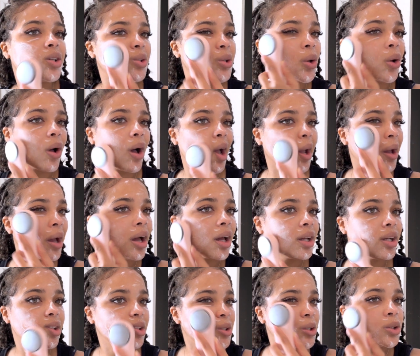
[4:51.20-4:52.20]
If you're
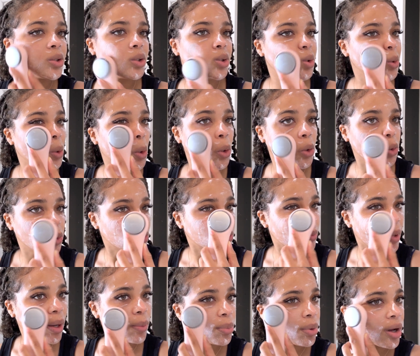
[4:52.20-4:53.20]
unsure about
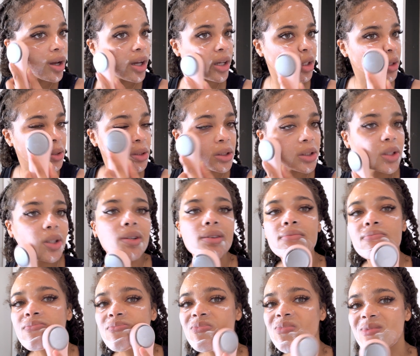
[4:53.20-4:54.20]
what your skin type
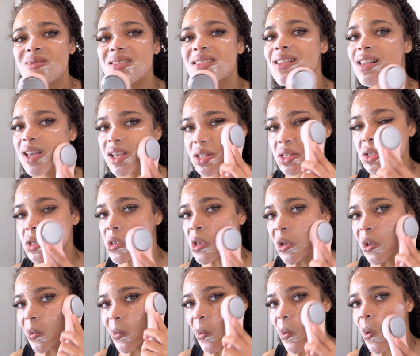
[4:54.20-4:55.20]
is, either
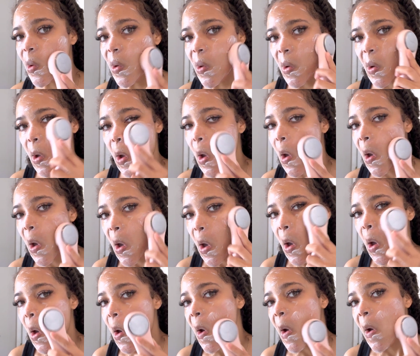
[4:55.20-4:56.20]
consult with a
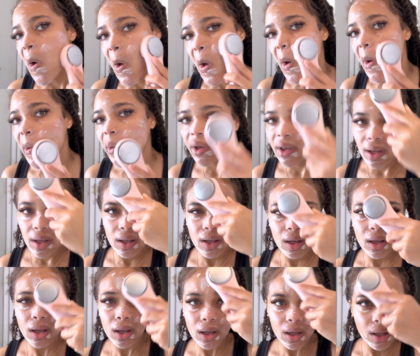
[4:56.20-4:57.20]
dermatologist or like take
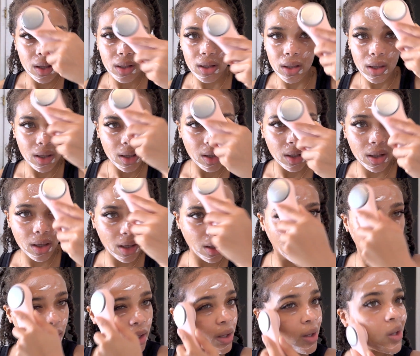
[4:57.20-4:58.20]
online quizzes.
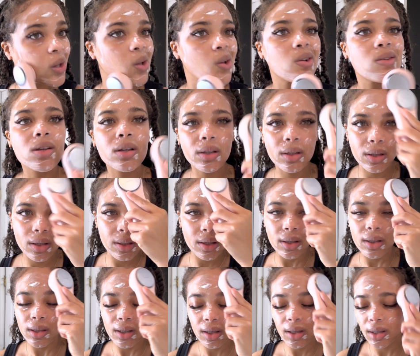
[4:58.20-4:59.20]
They're literally all over the
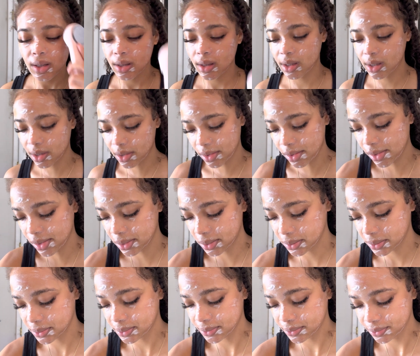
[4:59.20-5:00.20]
internet.
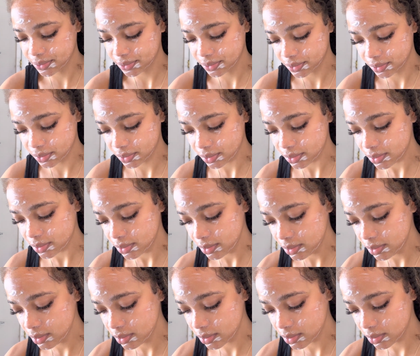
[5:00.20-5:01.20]
And once you've
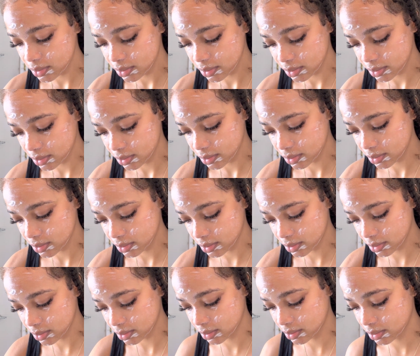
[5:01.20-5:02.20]
identified your skin
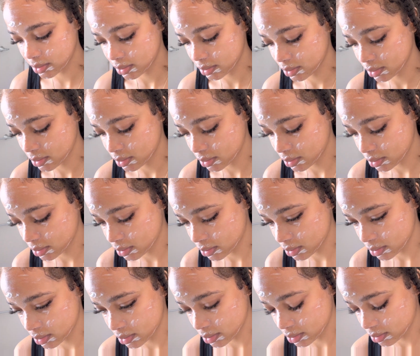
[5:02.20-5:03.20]
type, then you
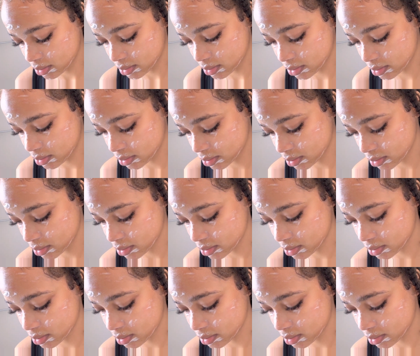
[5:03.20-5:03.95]
can assess